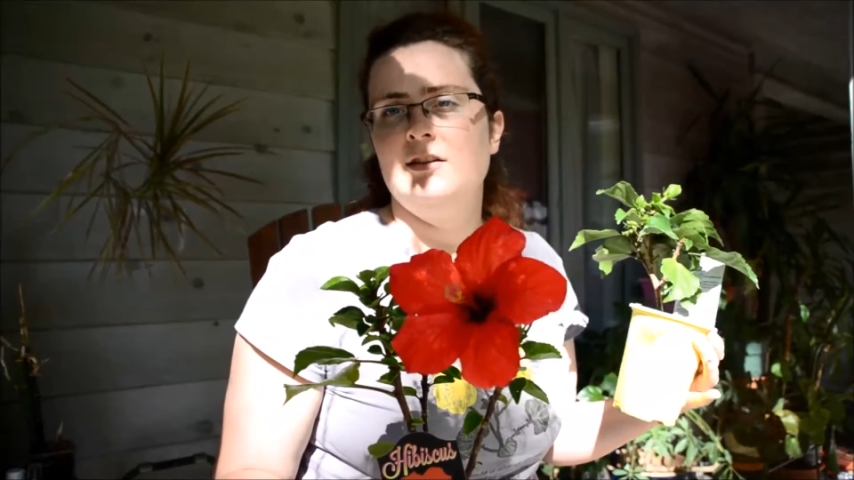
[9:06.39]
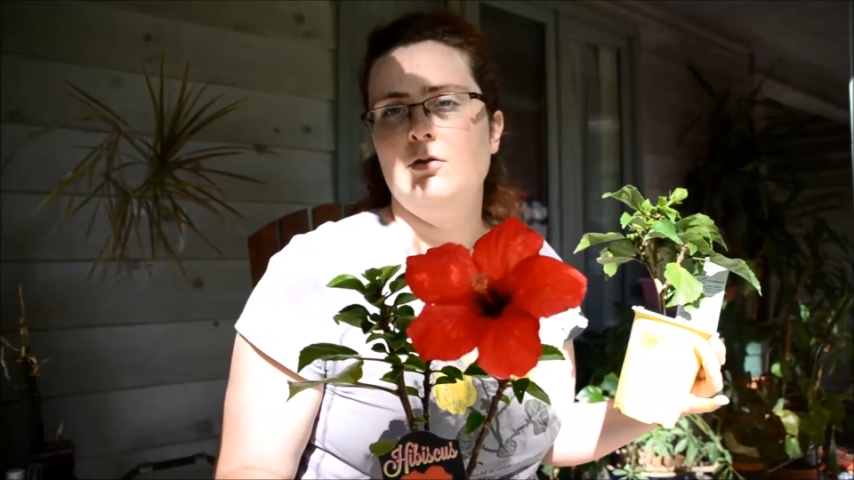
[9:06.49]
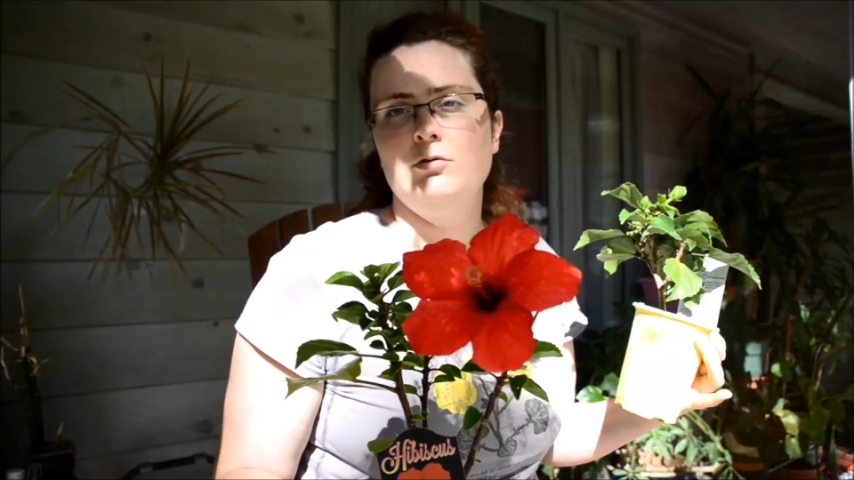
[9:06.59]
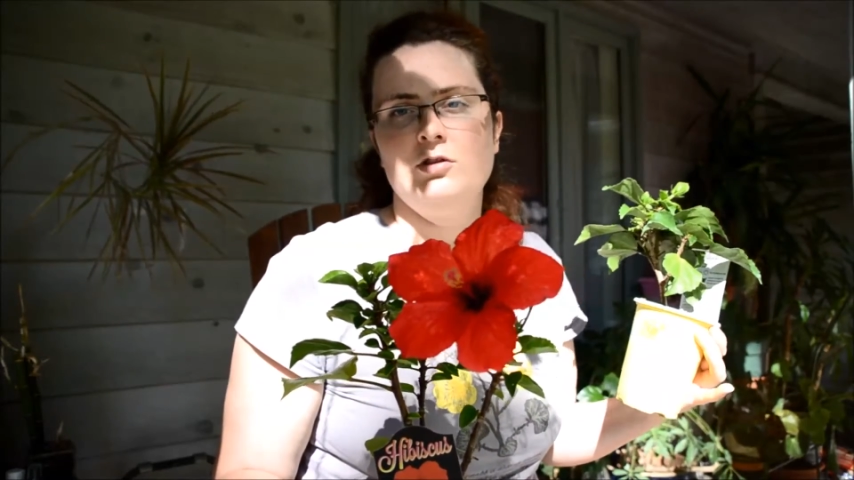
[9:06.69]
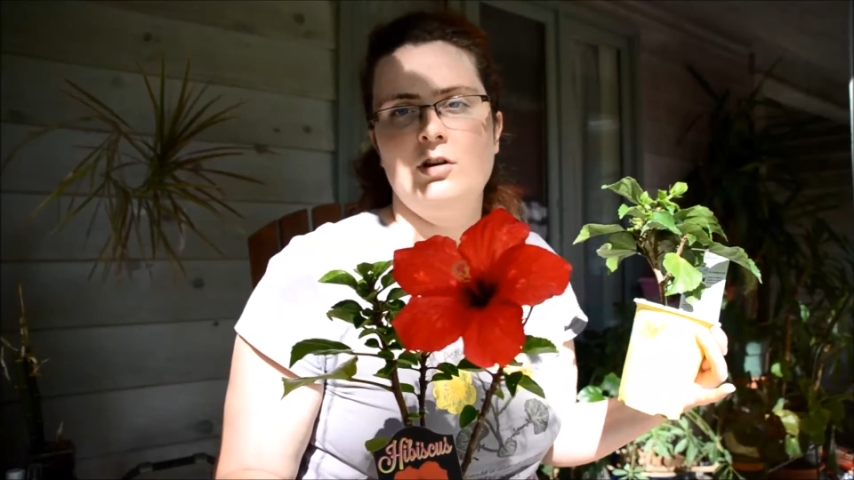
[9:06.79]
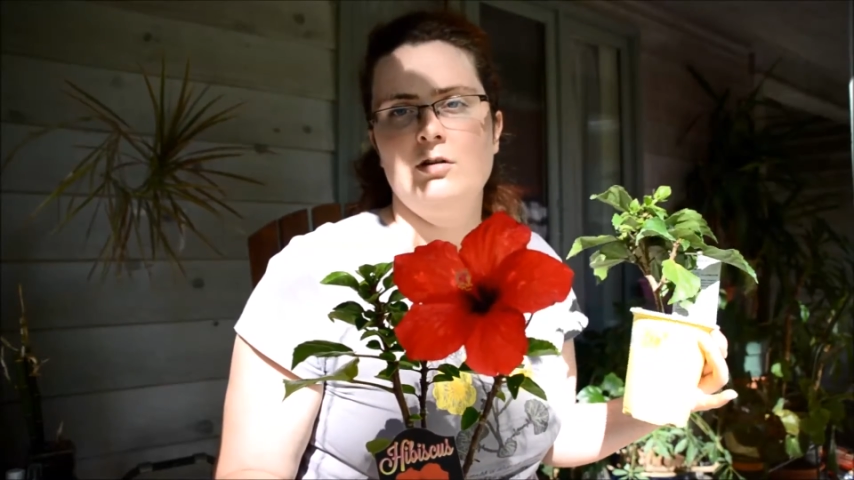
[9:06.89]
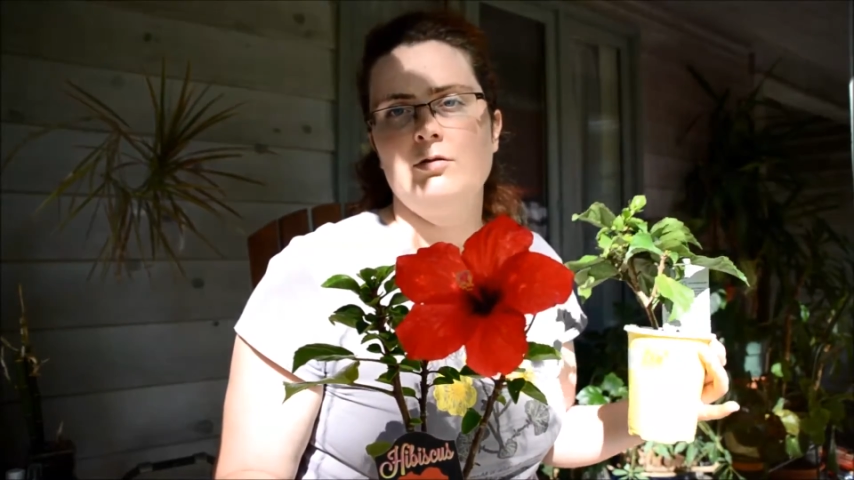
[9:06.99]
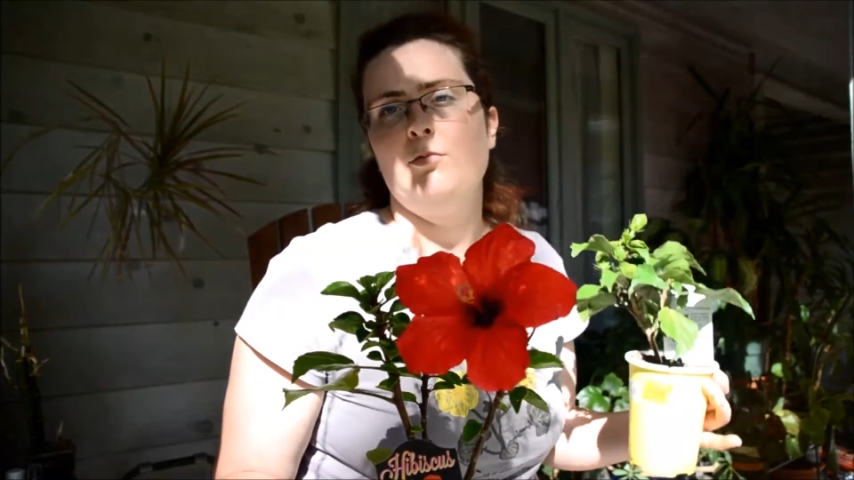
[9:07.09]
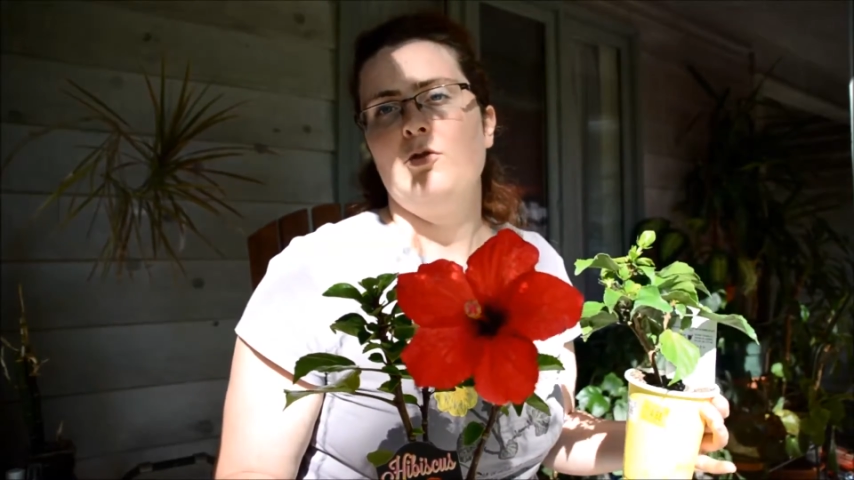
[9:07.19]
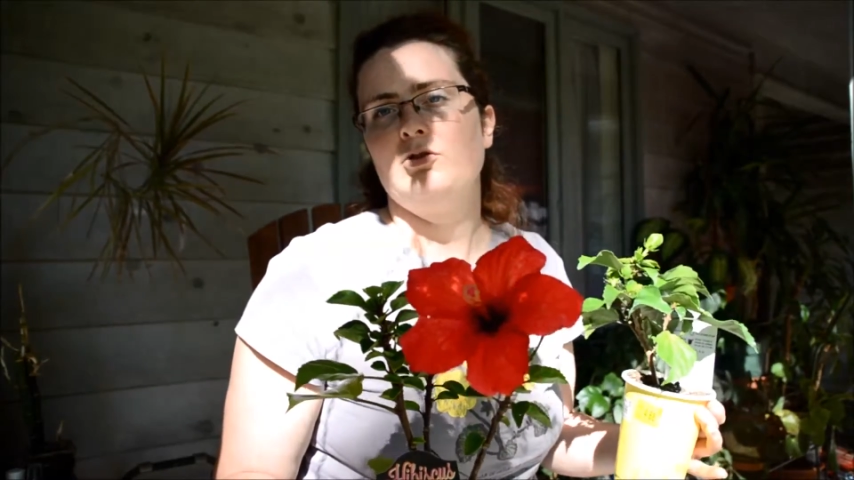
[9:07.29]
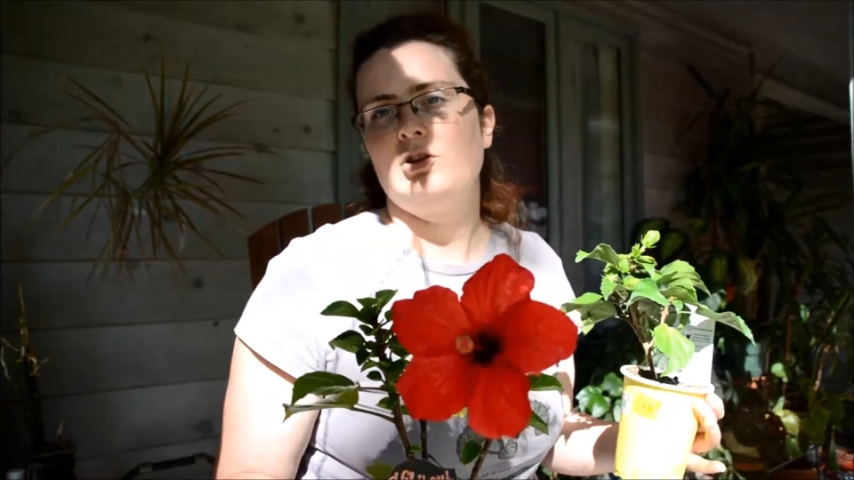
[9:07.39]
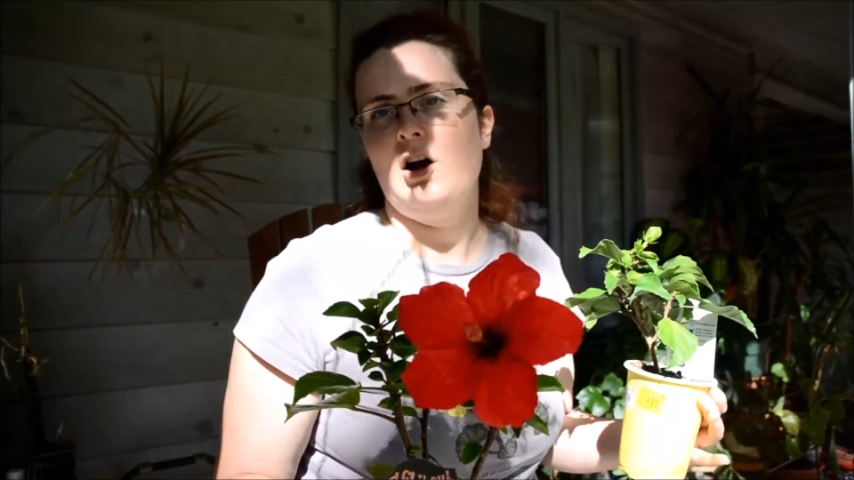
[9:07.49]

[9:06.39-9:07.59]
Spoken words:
those are the most